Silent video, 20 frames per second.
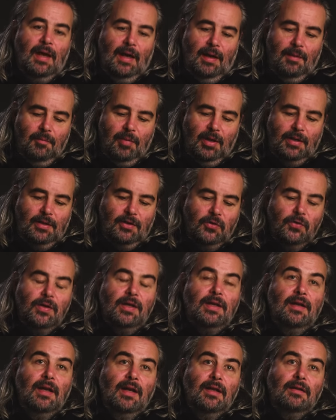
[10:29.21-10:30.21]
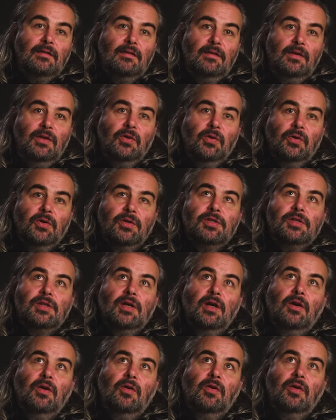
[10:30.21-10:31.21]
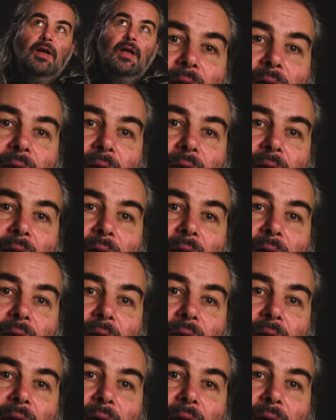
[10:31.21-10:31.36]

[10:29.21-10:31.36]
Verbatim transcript: And by doing that, you also